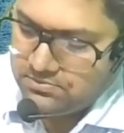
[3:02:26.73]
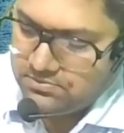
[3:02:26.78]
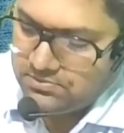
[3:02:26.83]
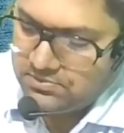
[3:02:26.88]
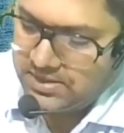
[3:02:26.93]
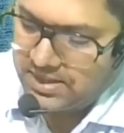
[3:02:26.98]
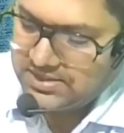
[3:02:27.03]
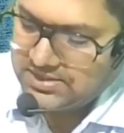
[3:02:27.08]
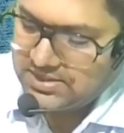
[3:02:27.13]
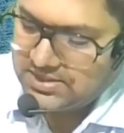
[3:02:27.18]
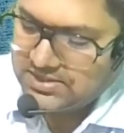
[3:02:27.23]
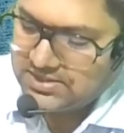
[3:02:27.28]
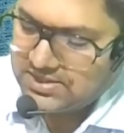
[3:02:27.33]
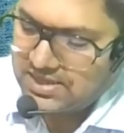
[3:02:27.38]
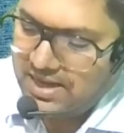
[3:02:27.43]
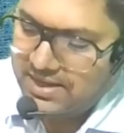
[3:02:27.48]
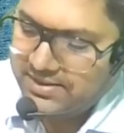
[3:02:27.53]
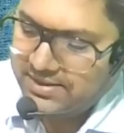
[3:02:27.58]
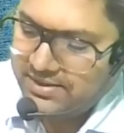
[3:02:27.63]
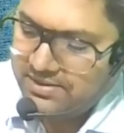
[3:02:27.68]
Next is
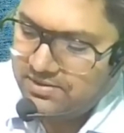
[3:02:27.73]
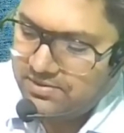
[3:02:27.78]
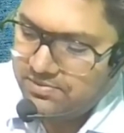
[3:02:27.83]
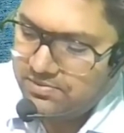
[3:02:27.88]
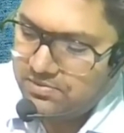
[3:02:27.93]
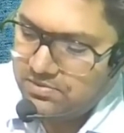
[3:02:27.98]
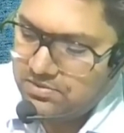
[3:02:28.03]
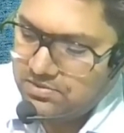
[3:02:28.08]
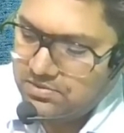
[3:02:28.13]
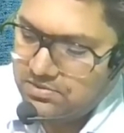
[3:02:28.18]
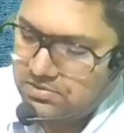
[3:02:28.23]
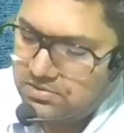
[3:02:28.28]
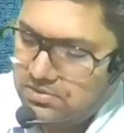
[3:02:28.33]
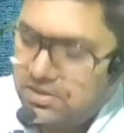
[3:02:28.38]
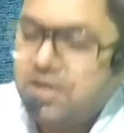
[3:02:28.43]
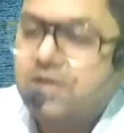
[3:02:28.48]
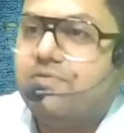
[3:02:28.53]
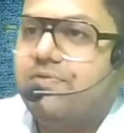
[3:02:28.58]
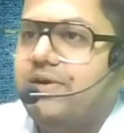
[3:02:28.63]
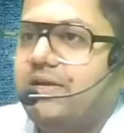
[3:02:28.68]
car and
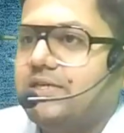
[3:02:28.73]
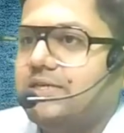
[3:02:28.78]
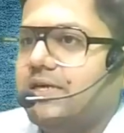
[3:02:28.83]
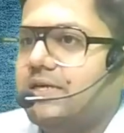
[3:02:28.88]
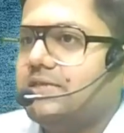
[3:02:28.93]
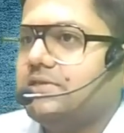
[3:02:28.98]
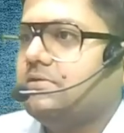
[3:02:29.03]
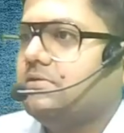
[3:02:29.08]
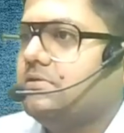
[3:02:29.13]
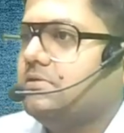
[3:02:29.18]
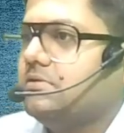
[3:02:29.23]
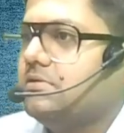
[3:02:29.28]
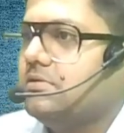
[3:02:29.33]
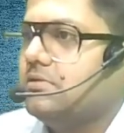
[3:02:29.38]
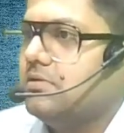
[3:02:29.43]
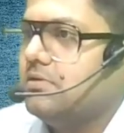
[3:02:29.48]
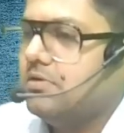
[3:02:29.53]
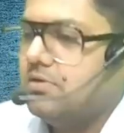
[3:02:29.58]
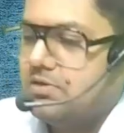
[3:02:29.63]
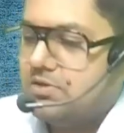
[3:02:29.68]
equity shares.
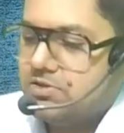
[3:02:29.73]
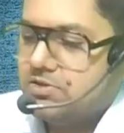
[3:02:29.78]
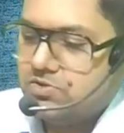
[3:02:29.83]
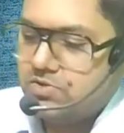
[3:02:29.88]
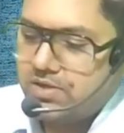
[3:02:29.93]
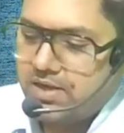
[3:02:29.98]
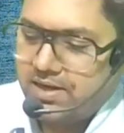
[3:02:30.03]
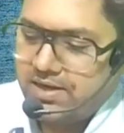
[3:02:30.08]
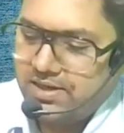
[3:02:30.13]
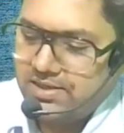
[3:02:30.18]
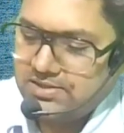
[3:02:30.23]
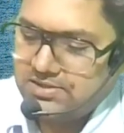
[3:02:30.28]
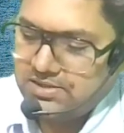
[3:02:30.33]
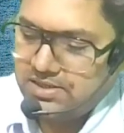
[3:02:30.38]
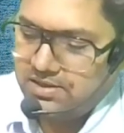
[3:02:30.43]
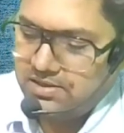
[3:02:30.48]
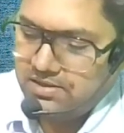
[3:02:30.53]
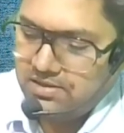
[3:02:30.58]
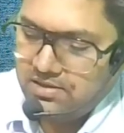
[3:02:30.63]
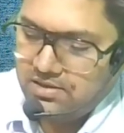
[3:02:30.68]
So can I
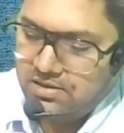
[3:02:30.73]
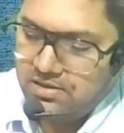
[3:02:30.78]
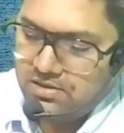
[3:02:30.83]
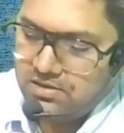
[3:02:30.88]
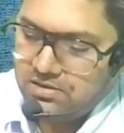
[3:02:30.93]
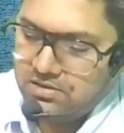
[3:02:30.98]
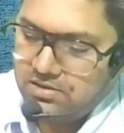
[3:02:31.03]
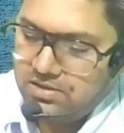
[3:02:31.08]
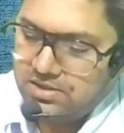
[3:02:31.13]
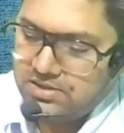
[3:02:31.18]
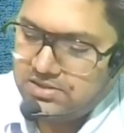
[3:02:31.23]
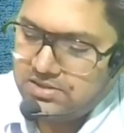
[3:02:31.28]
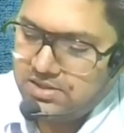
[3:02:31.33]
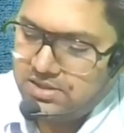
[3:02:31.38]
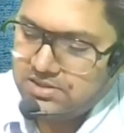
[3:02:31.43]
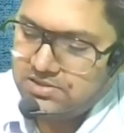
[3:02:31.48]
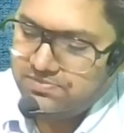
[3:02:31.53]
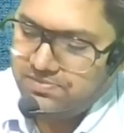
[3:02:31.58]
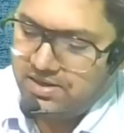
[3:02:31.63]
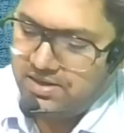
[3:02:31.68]
say this
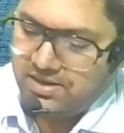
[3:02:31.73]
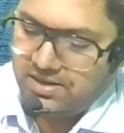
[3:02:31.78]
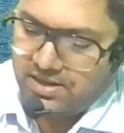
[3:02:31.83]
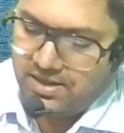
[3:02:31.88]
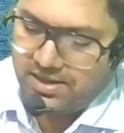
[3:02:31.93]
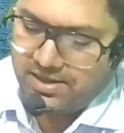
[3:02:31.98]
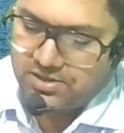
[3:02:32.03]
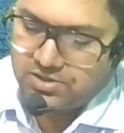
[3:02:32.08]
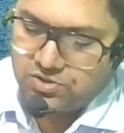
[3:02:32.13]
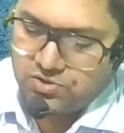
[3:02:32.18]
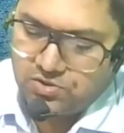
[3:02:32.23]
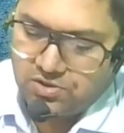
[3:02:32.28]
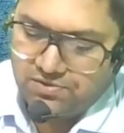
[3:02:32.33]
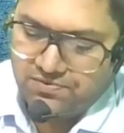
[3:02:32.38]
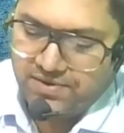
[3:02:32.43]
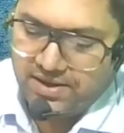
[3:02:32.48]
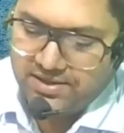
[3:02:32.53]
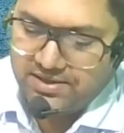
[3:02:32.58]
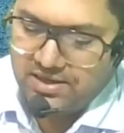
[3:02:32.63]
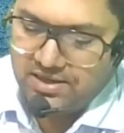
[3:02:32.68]
is my actual
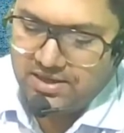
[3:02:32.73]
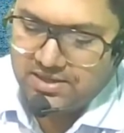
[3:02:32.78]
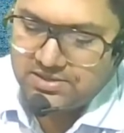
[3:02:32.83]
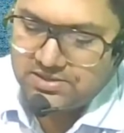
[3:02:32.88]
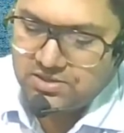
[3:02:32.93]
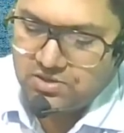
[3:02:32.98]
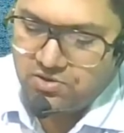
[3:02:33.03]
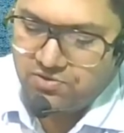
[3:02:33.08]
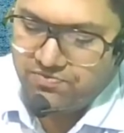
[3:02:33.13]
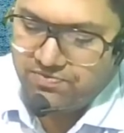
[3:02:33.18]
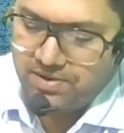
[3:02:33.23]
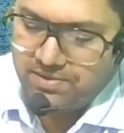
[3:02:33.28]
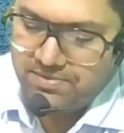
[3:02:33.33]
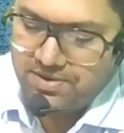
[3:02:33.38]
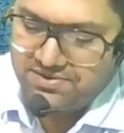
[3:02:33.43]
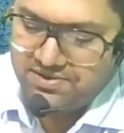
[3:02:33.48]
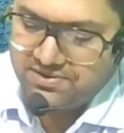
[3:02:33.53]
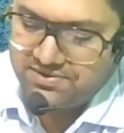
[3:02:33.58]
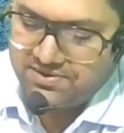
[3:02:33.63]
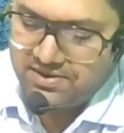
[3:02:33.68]
final answer of my
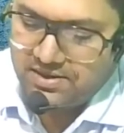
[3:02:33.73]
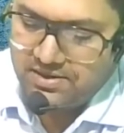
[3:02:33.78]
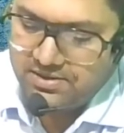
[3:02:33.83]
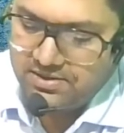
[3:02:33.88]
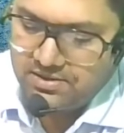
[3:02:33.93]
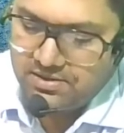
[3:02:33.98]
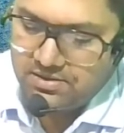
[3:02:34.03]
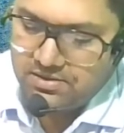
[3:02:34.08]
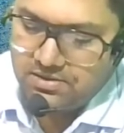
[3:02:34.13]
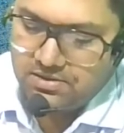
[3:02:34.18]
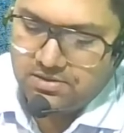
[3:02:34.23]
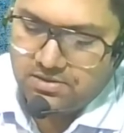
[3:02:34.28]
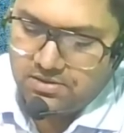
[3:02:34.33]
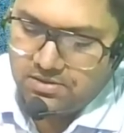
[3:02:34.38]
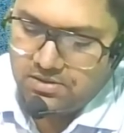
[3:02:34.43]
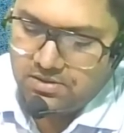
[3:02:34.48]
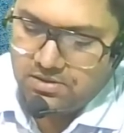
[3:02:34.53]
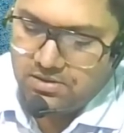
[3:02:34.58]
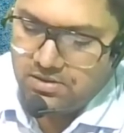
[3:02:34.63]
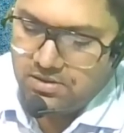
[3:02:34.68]
basic salary?
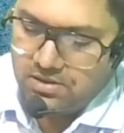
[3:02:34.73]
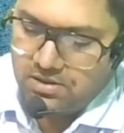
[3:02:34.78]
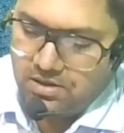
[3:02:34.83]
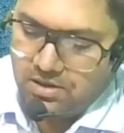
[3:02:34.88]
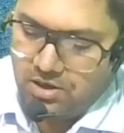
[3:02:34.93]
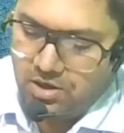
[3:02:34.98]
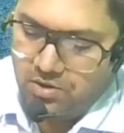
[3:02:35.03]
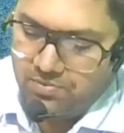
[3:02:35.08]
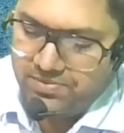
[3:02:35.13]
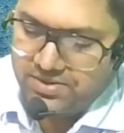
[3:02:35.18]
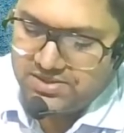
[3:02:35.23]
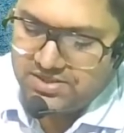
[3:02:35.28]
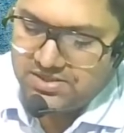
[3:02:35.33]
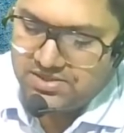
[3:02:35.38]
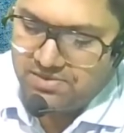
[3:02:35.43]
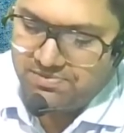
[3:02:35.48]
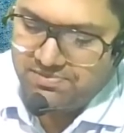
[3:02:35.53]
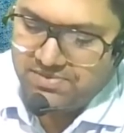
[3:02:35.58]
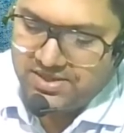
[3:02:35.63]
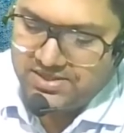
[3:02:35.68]
How much is
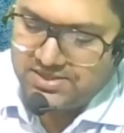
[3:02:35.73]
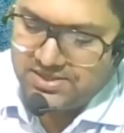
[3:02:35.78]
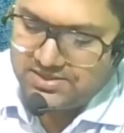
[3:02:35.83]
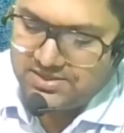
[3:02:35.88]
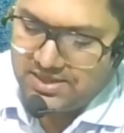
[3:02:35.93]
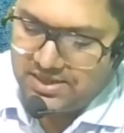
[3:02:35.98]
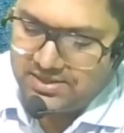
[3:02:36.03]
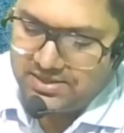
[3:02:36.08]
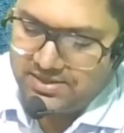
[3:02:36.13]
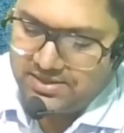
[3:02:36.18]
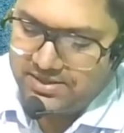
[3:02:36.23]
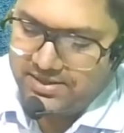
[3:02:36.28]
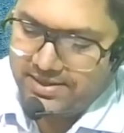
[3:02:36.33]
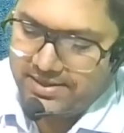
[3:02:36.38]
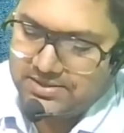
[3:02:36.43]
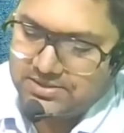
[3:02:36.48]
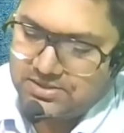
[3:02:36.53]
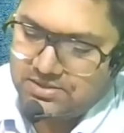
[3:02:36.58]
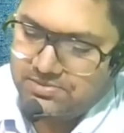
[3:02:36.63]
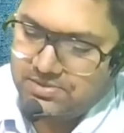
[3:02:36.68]
the basic salary
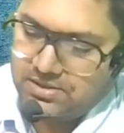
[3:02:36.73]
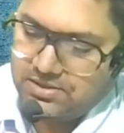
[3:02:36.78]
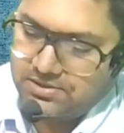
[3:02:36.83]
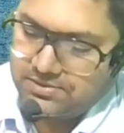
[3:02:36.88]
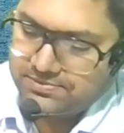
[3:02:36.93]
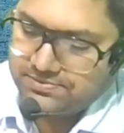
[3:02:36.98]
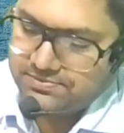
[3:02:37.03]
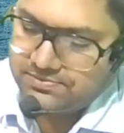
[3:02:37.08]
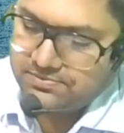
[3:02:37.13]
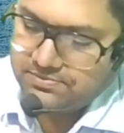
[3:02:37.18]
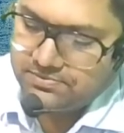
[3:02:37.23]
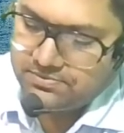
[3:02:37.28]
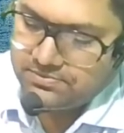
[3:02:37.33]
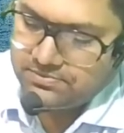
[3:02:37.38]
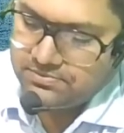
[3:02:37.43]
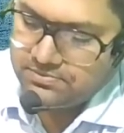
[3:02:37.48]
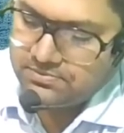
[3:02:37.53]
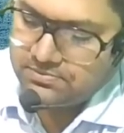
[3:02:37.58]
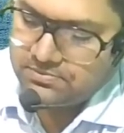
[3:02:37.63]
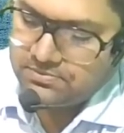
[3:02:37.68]
taxable?
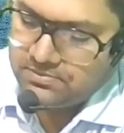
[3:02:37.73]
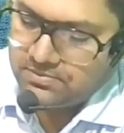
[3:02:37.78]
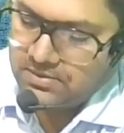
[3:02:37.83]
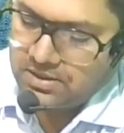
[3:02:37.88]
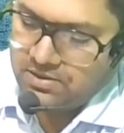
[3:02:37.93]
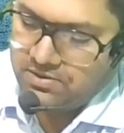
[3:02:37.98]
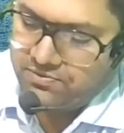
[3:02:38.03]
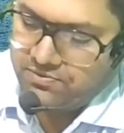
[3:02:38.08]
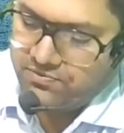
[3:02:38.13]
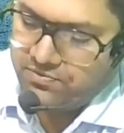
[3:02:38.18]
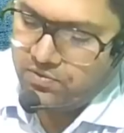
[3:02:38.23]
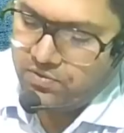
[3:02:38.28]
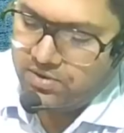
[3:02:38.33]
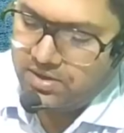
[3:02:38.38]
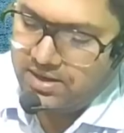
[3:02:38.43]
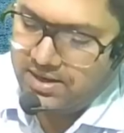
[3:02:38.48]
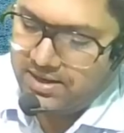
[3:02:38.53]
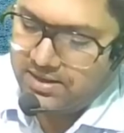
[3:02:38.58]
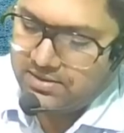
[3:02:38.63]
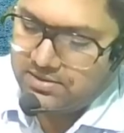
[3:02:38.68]

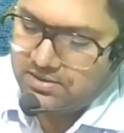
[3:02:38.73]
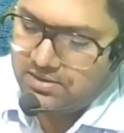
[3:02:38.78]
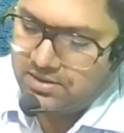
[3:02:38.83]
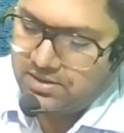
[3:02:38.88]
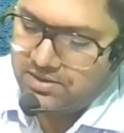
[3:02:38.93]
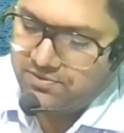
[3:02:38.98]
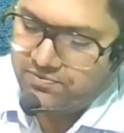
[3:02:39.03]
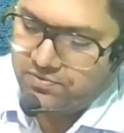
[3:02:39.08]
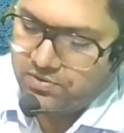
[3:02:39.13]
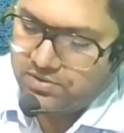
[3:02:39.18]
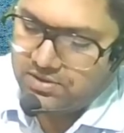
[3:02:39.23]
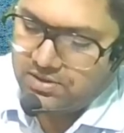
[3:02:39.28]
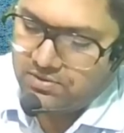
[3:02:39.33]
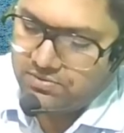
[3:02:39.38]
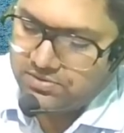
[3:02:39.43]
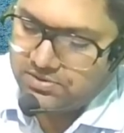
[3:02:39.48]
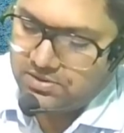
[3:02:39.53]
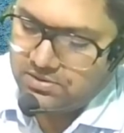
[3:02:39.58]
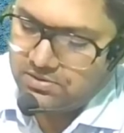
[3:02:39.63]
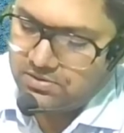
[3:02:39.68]

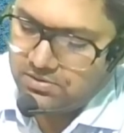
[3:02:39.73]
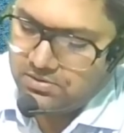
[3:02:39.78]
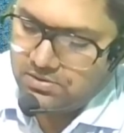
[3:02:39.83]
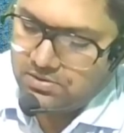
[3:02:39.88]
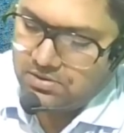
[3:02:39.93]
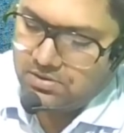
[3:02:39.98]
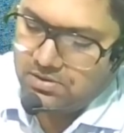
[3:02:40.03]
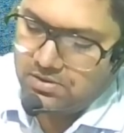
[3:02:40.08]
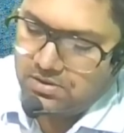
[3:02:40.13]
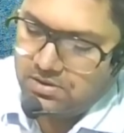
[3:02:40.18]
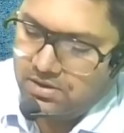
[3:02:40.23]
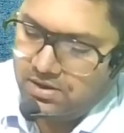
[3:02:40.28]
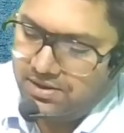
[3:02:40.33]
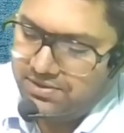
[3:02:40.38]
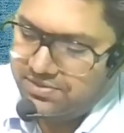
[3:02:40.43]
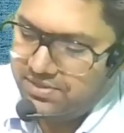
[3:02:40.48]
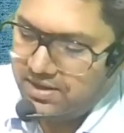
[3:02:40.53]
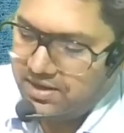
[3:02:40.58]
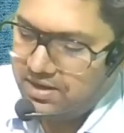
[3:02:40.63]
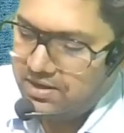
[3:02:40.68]
4,34,000.
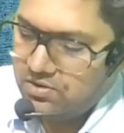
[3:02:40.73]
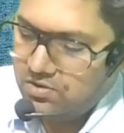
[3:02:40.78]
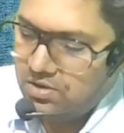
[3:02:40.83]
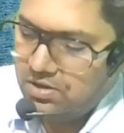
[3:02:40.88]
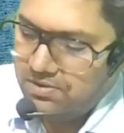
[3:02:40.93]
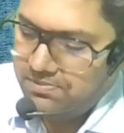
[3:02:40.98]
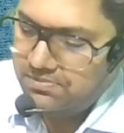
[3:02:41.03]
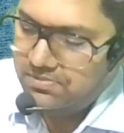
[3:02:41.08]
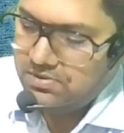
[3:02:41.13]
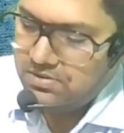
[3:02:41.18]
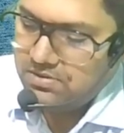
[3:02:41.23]
And second column?